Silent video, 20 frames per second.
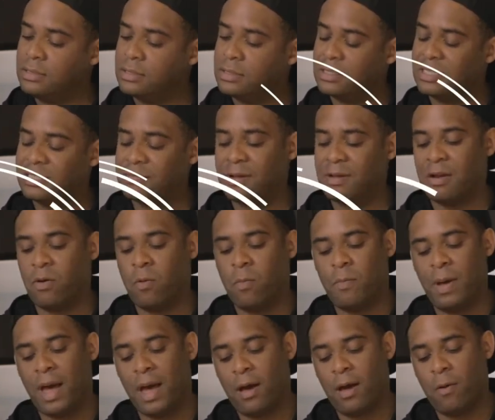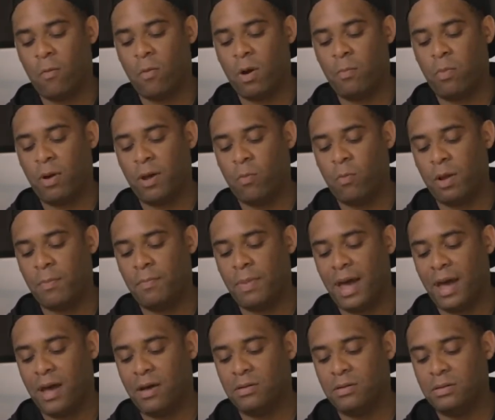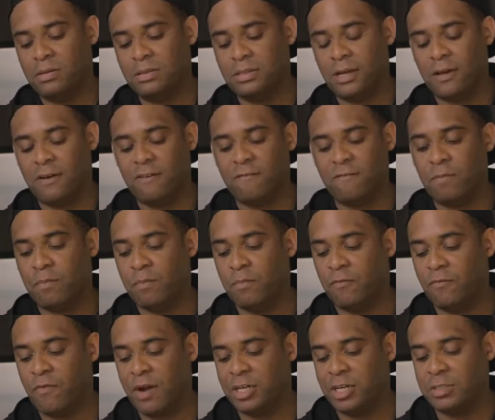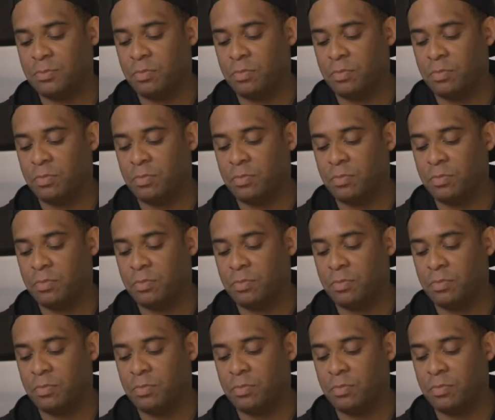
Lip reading: So this is about 1.1 pounds of fresh